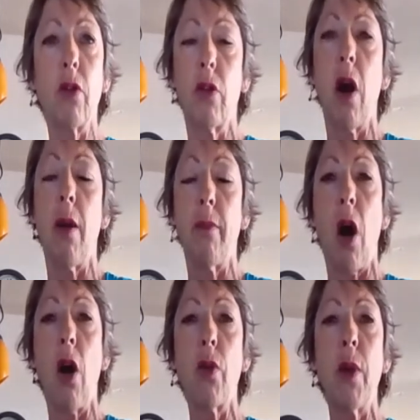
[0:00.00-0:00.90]

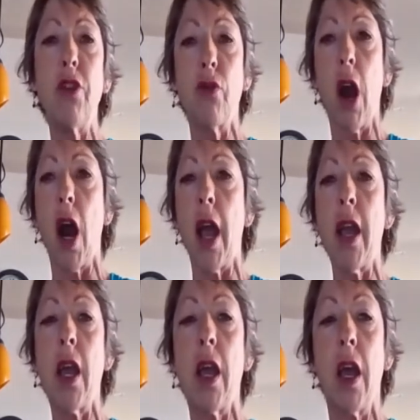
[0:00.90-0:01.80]
all the way
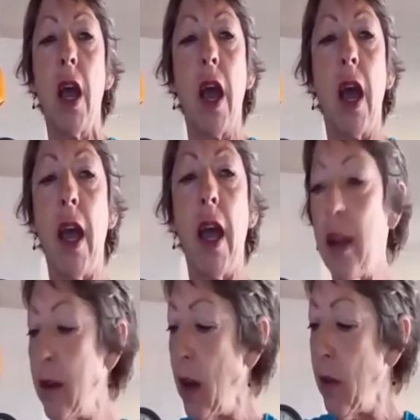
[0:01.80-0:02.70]
dry.
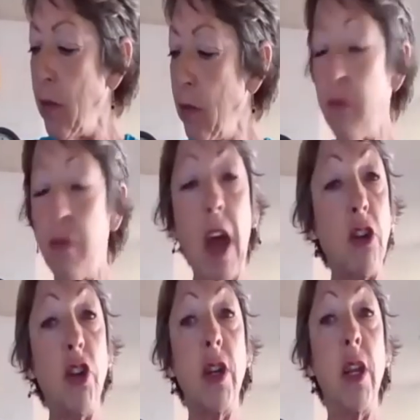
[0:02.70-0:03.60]
And that
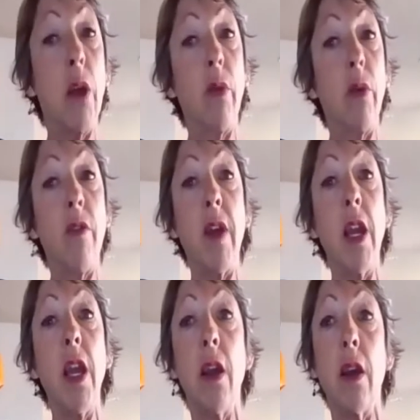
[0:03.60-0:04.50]
should get rid of
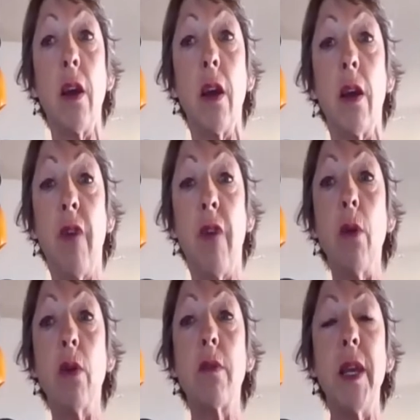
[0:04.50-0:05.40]
any
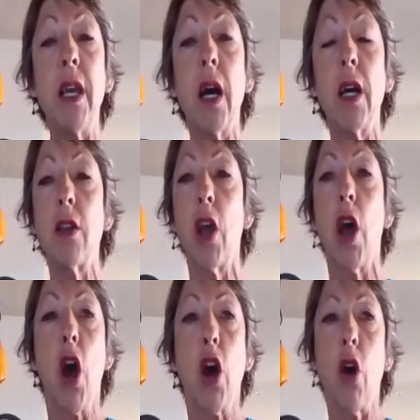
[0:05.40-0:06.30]
virus because
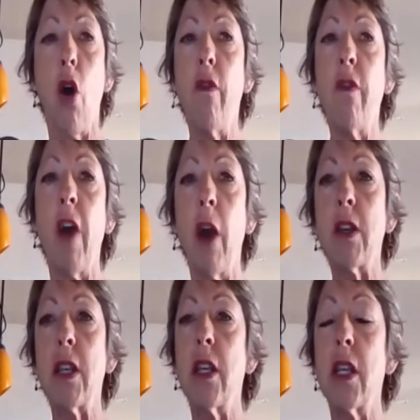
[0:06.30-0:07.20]
COVID
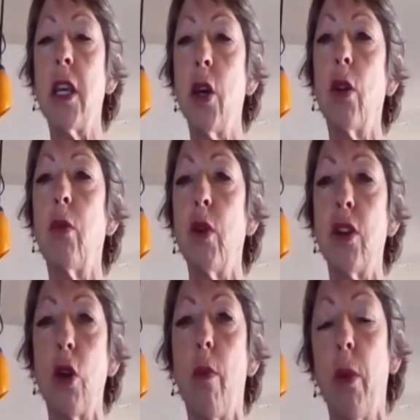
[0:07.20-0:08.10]
virus is killed with
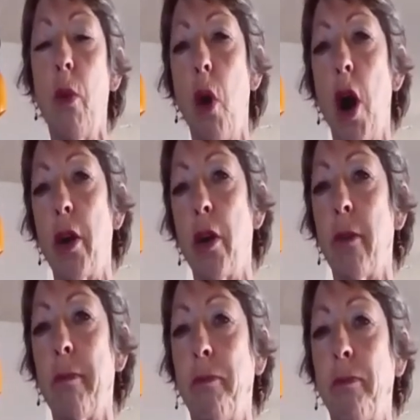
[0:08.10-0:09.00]
soap and water.
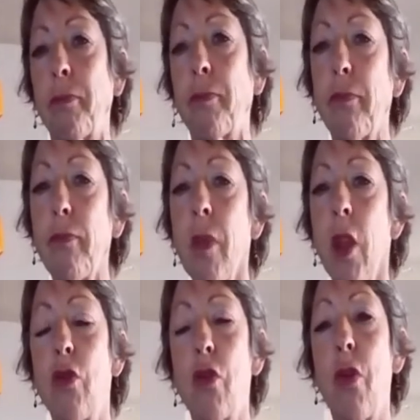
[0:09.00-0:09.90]

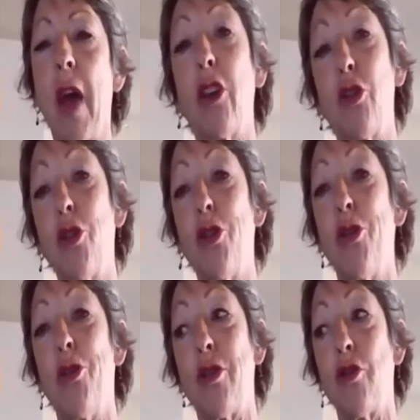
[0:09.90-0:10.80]
So that should do
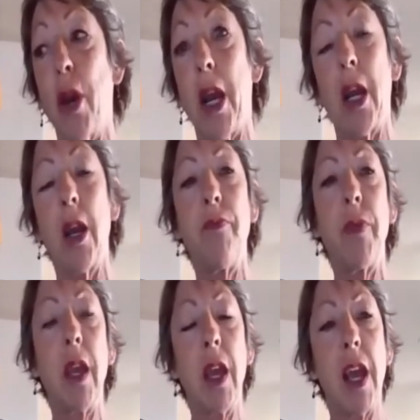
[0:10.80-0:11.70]
the trick.
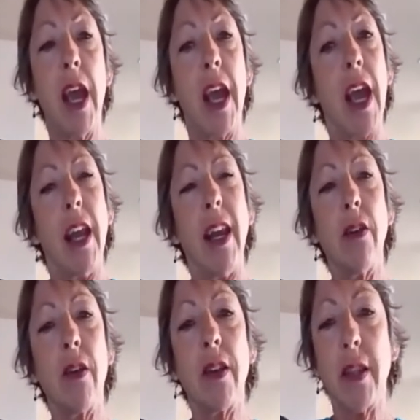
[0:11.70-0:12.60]
Now,